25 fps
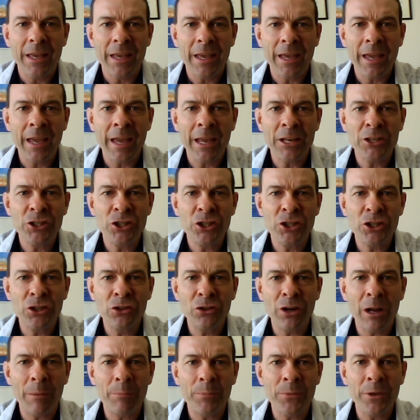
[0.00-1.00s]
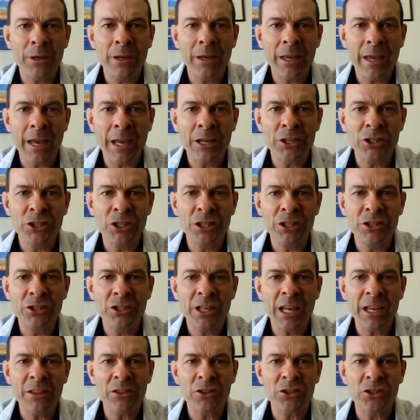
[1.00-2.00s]
and she got up there and she
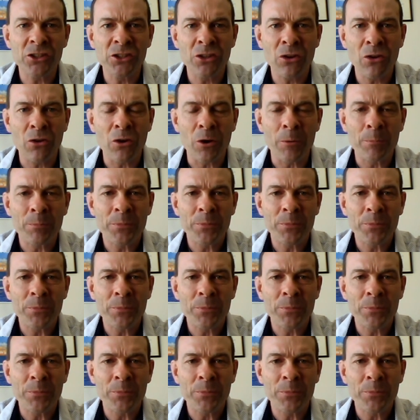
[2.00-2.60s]
sang the song.